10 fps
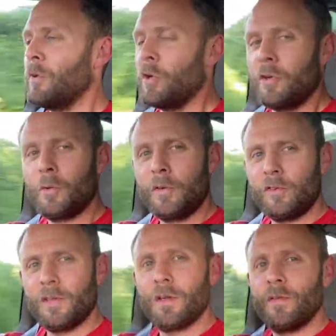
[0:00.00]

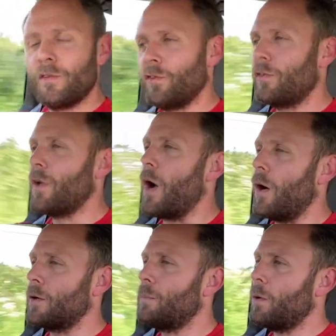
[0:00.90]
noisier than stock.
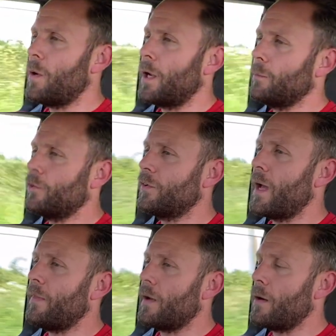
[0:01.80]
But when I'm
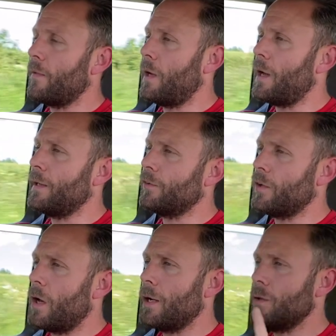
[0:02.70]
sat there at the lights
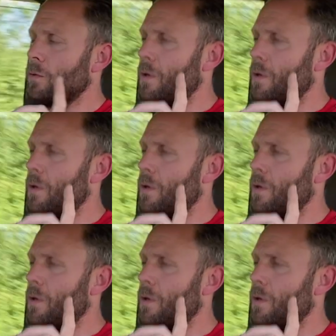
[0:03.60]
at idle,